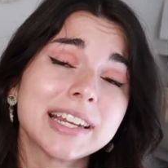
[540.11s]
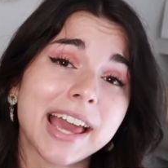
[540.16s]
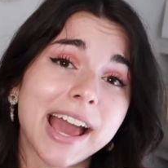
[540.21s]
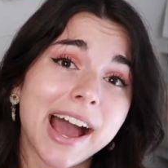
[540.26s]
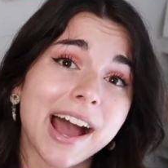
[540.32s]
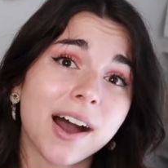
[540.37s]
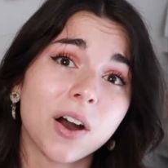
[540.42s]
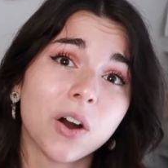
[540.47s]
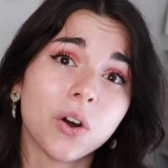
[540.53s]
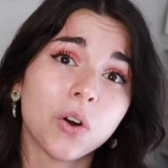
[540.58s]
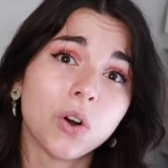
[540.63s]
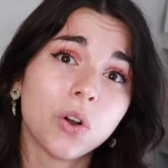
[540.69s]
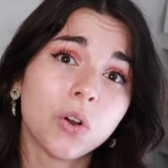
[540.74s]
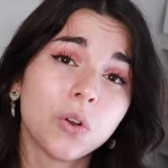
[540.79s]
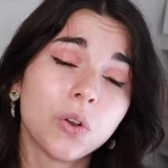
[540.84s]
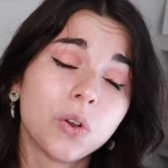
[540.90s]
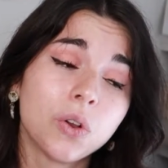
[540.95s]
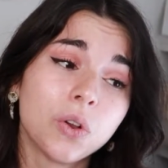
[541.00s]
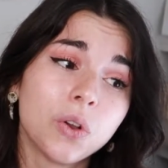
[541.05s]
now
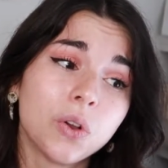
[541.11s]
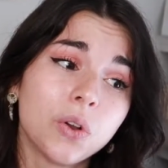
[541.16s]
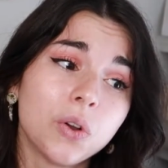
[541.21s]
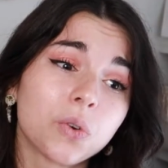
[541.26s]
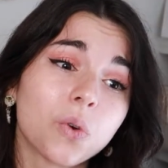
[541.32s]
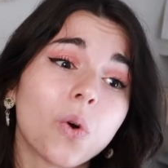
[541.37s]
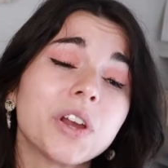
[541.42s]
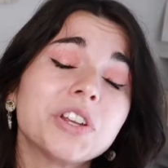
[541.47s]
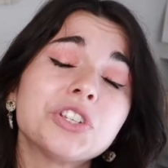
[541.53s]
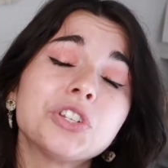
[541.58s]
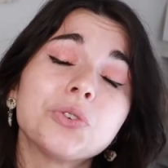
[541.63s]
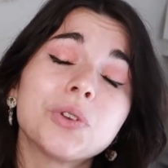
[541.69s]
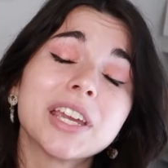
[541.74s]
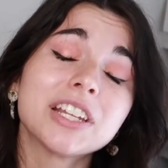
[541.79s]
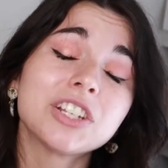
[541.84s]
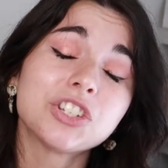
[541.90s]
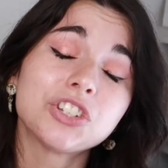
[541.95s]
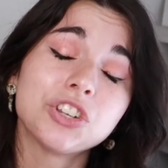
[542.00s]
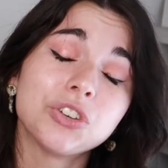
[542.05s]
going to
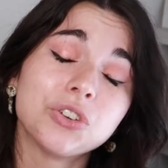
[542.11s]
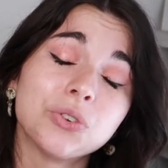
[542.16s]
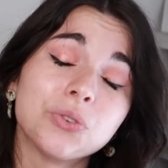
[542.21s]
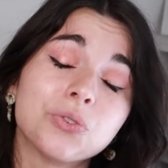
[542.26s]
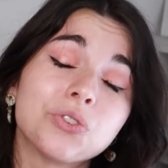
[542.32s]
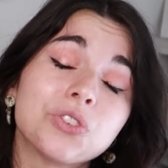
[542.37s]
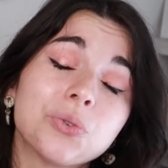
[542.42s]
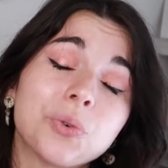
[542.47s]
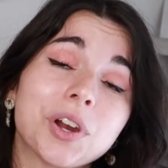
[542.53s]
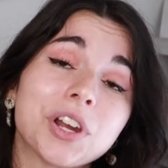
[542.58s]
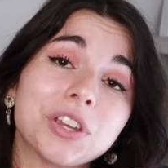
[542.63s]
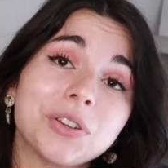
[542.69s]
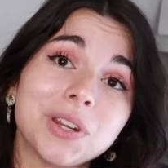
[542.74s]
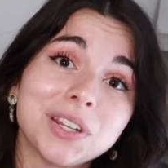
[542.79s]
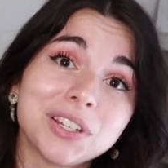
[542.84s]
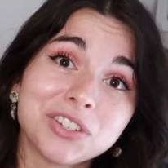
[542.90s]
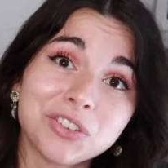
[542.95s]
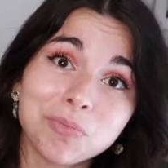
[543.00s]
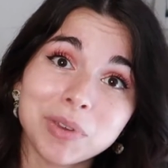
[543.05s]
get you to where you
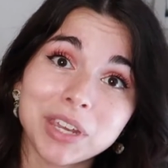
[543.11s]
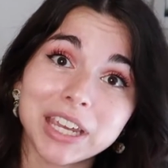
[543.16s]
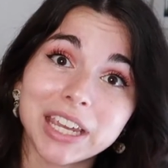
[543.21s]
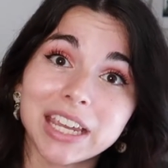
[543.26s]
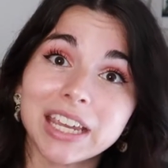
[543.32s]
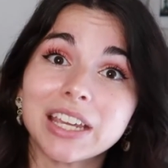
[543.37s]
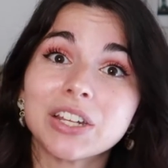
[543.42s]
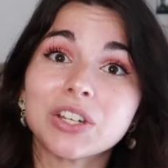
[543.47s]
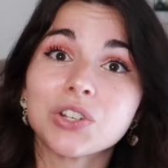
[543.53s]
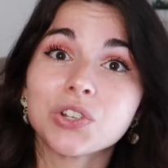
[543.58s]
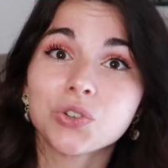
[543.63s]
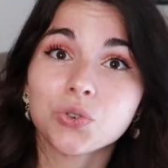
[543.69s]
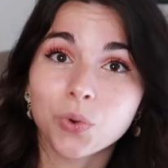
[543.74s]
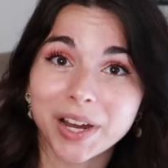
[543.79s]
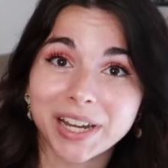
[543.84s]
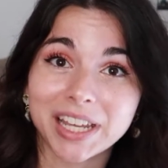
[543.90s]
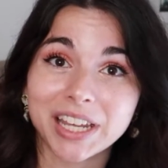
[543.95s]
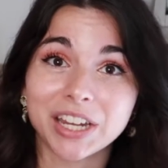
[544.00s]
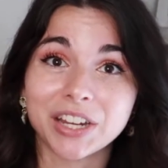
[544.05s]
need to be
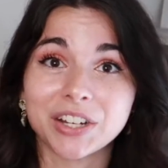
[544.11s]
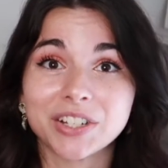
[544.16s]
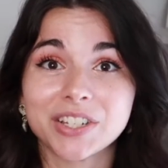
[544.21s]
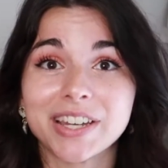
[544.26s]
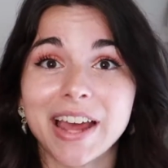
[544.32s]
20 years